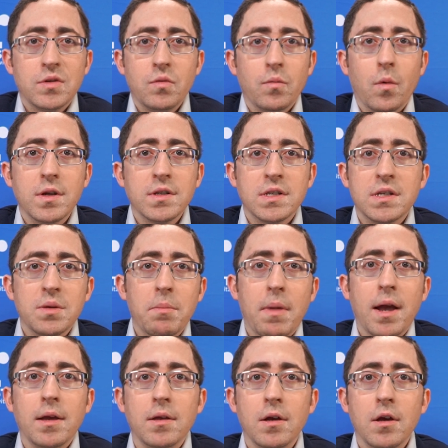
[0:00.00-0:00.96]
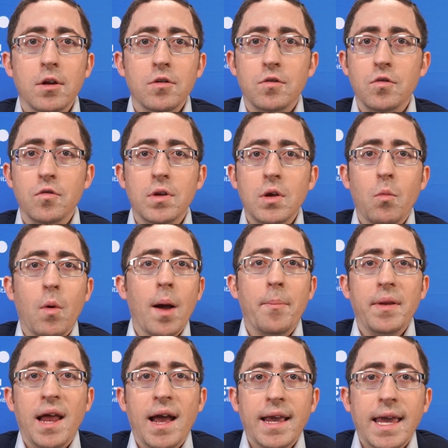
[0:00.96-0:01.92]
Once it's in my duty
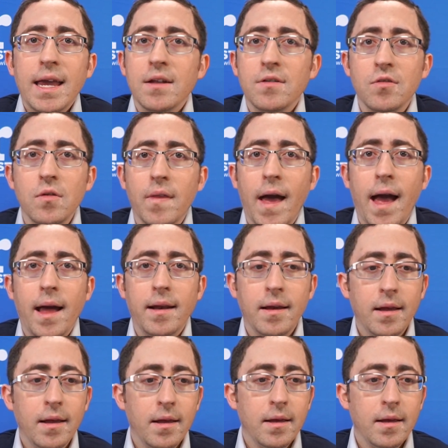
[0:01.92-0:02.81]
weapon, I can't do that.